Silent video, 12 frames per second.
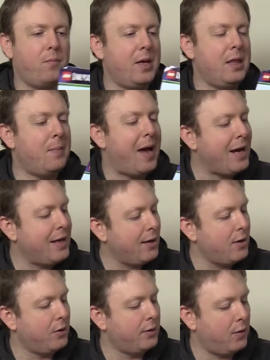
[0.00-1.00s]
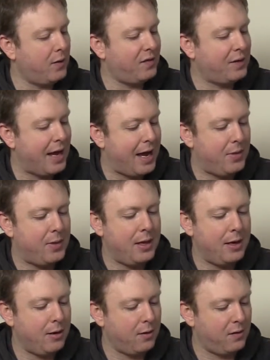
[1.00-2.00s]
in the back here, you'll notice that
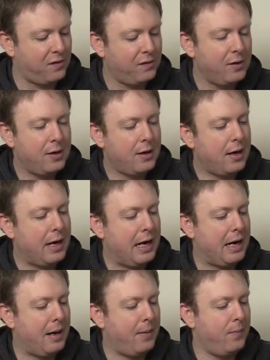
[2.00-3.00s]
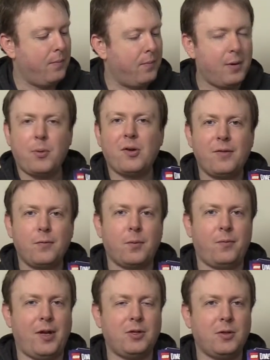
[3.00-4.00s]
there's a person from
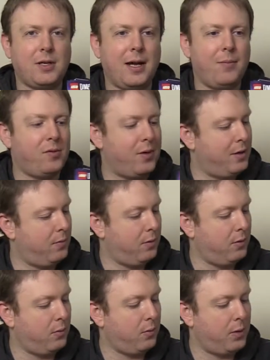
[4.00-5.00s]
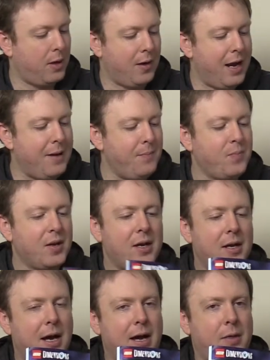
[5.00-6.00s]
Adventure Time, so I don't know their name.
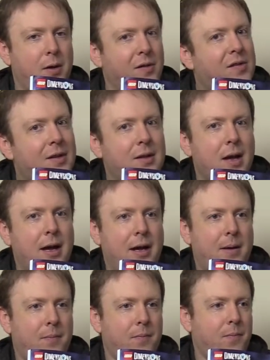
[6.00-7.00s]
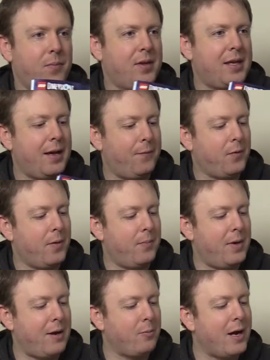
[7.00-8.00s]
There's Kit
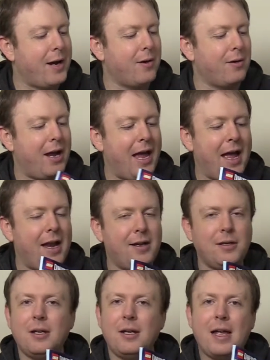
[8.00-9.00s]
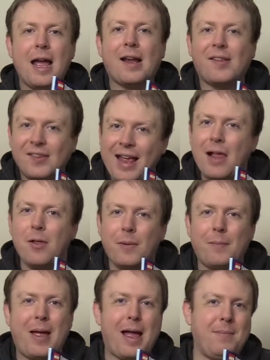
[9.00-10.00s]
from Knight Rider and
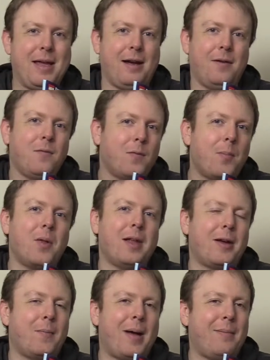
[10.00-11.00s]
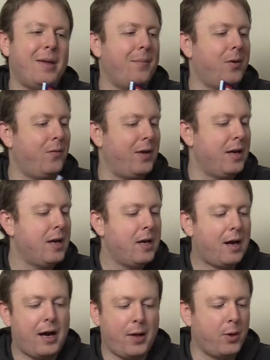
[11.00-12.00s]
Excalibur Batman from the Lego Batman movie.
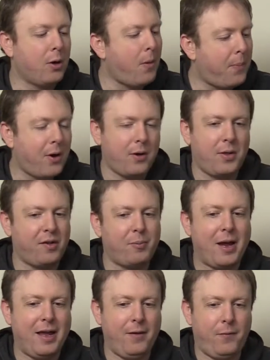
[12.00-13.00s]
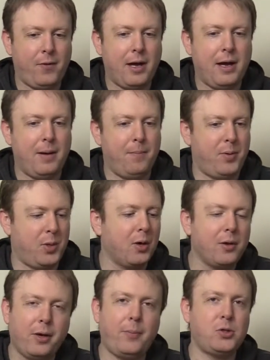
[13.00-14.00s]
They're all part of this wave, but they're
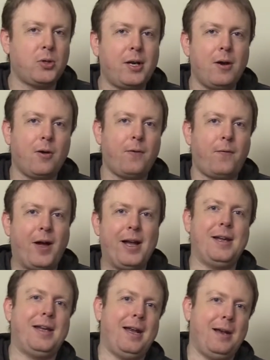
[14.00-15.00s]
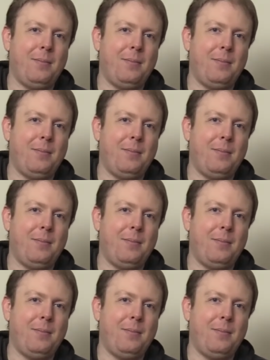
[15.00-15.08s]
a little bit trickier to find in Canada